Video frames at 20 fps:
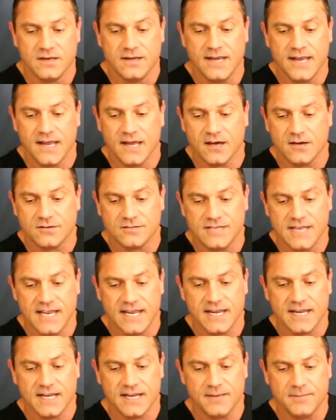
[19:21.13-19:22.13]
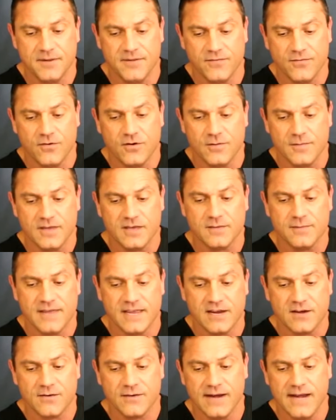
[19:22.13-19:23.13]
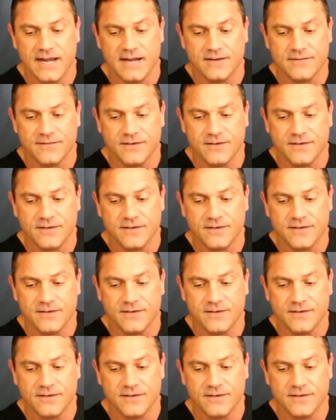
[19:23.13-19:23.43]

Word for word: Now, taking it before a meal may create